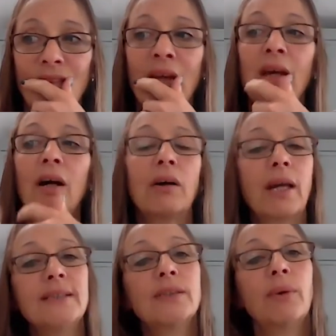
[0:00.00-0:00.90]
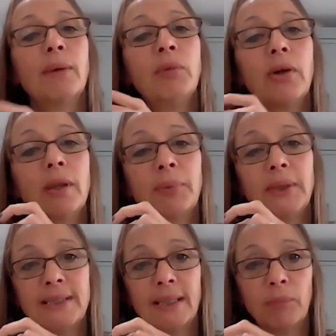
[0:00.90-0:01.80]
Okay, so I'm not in the
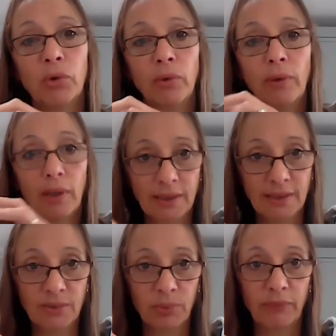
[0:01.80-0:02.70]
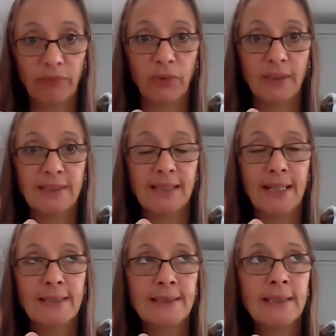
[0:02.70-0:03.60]
police anymore, as we've already
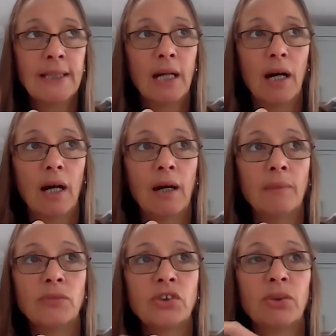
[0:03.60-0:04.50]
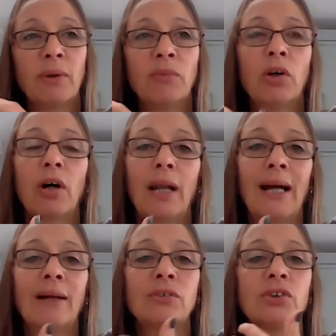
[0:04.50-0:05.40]
said. So I'm not
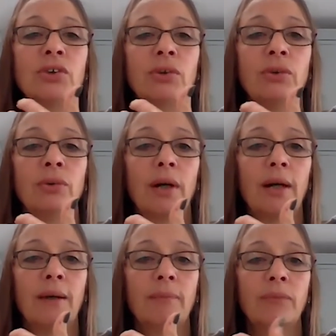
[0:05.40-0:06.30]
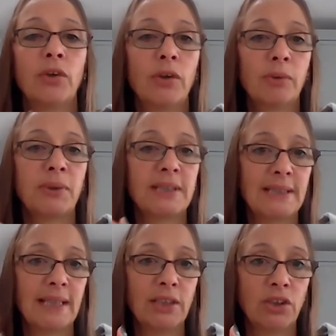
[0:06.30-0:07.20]
allowed to do the
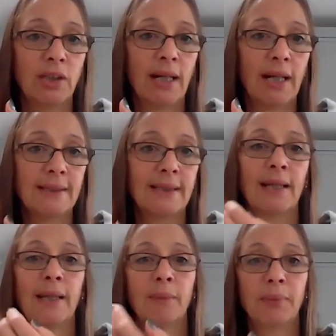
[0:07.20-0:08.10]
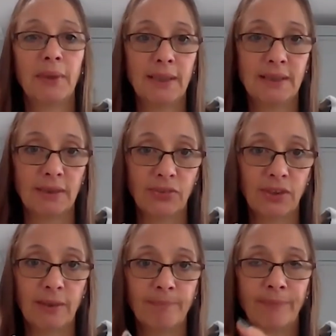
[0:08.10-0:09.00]
presentation as a police officer.